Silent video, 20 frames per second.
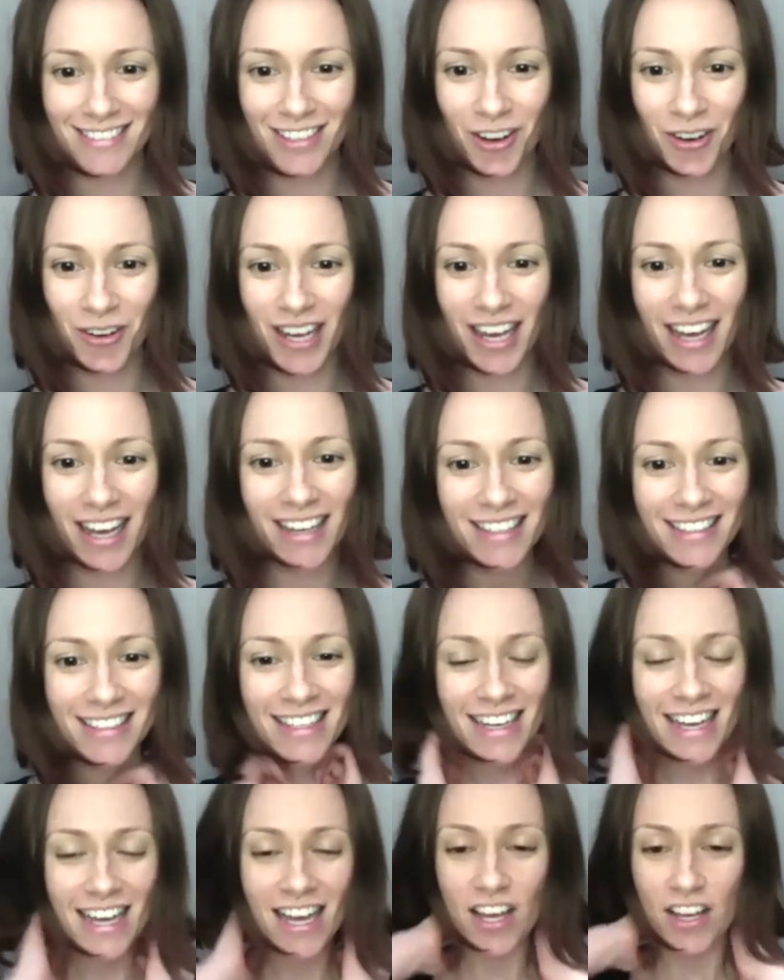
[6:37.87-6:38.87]
Okay?
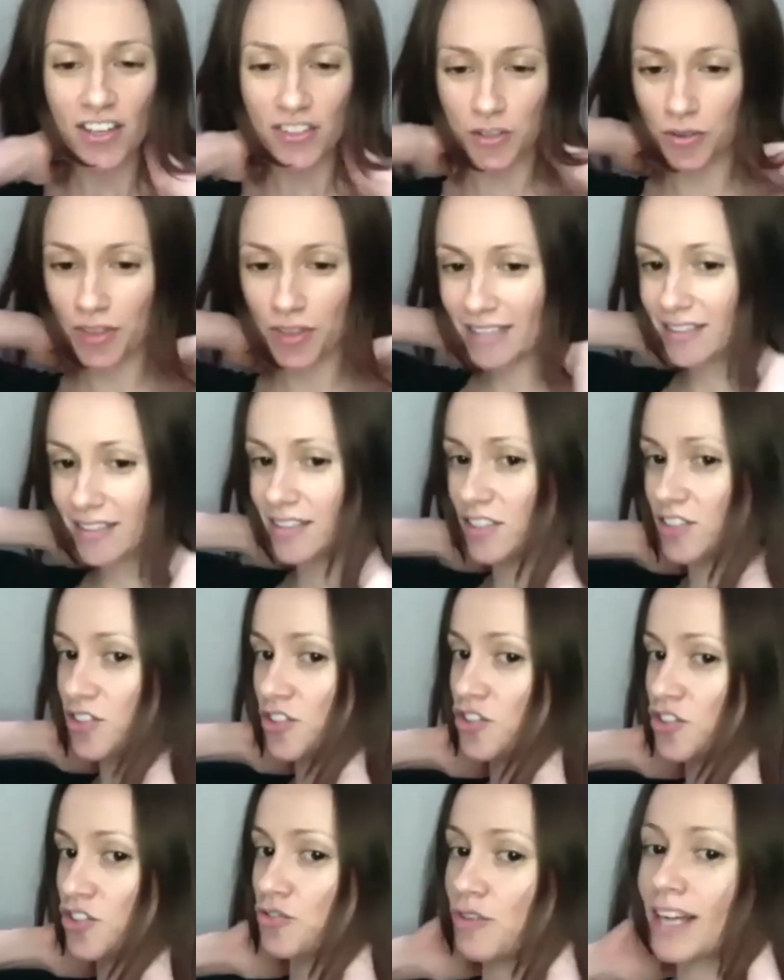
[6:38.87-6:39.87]
So that's the
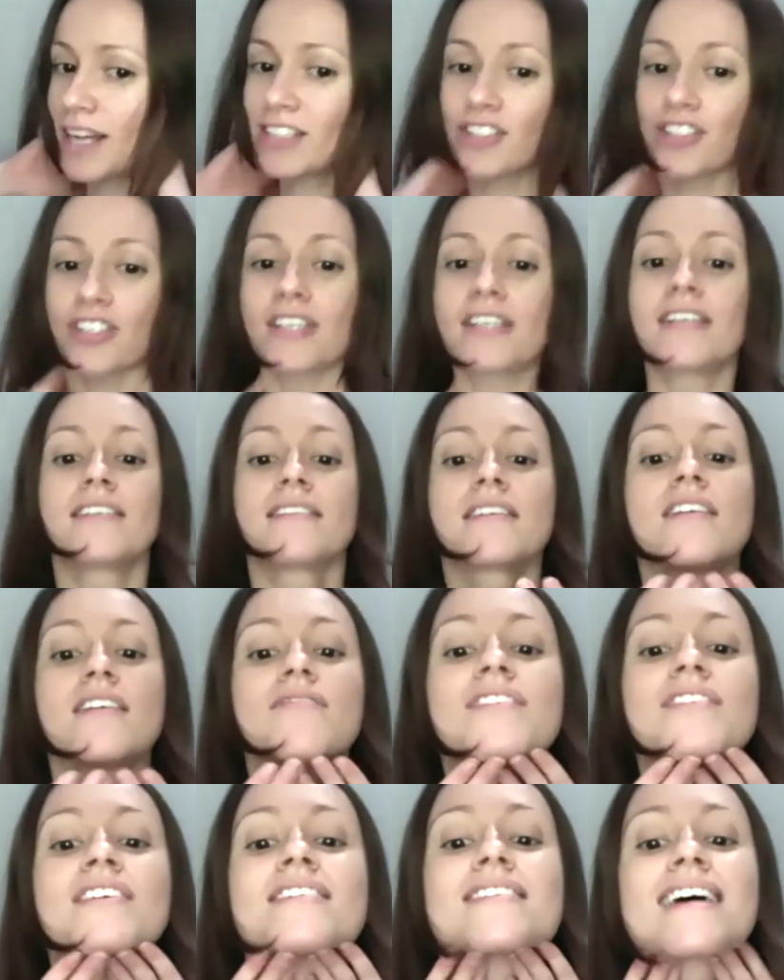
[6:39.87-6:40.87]
stretches of
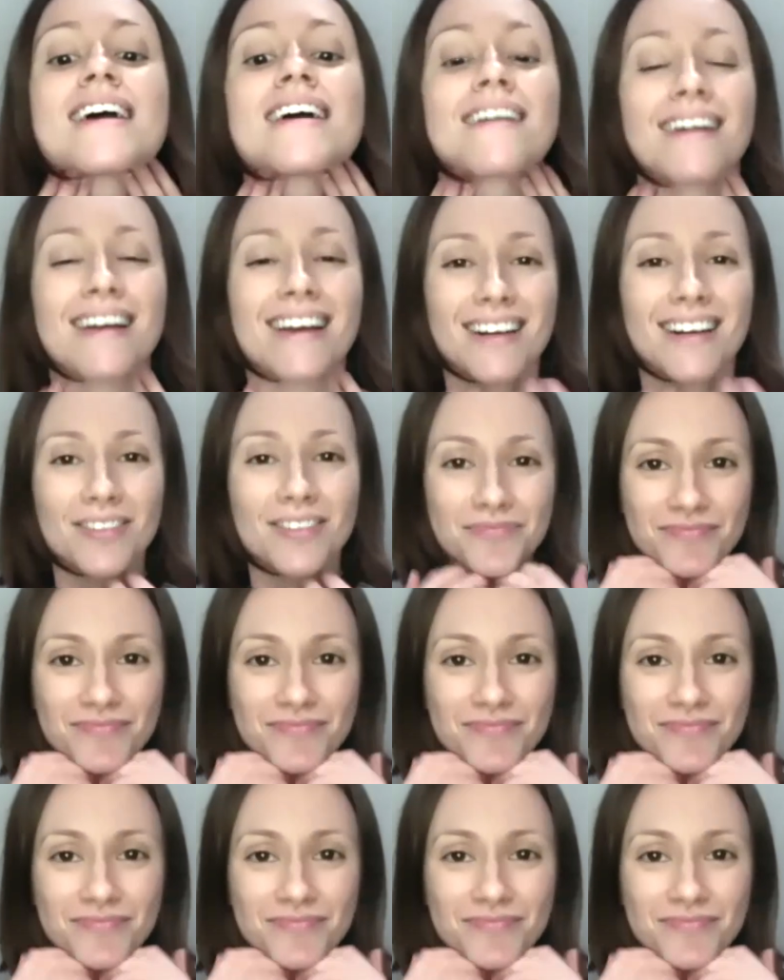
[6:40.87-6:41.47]
this area,